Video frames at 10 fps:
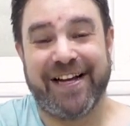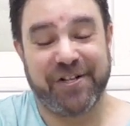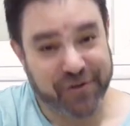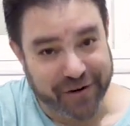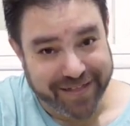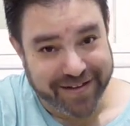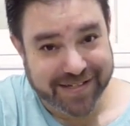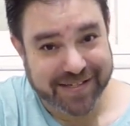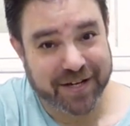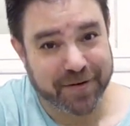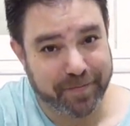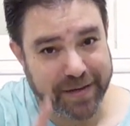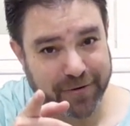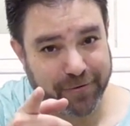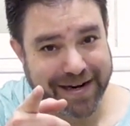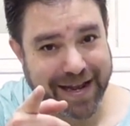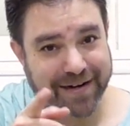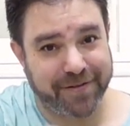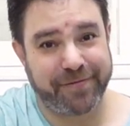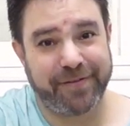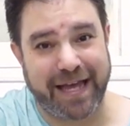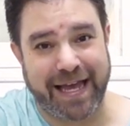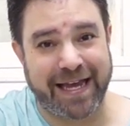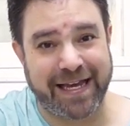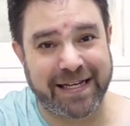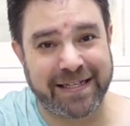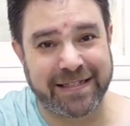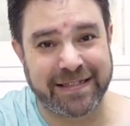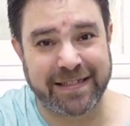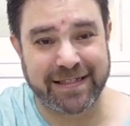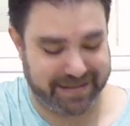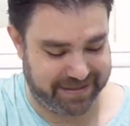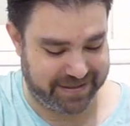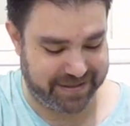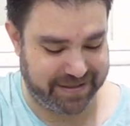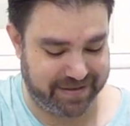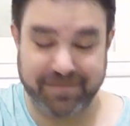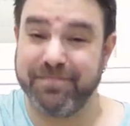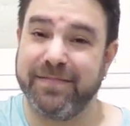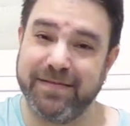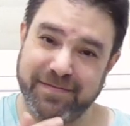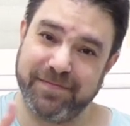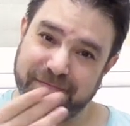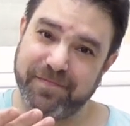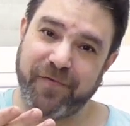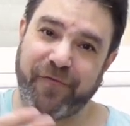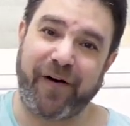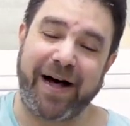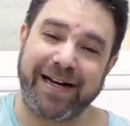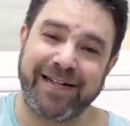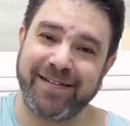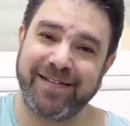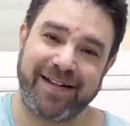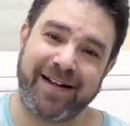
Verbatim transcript: Enjoy this, be creative, and find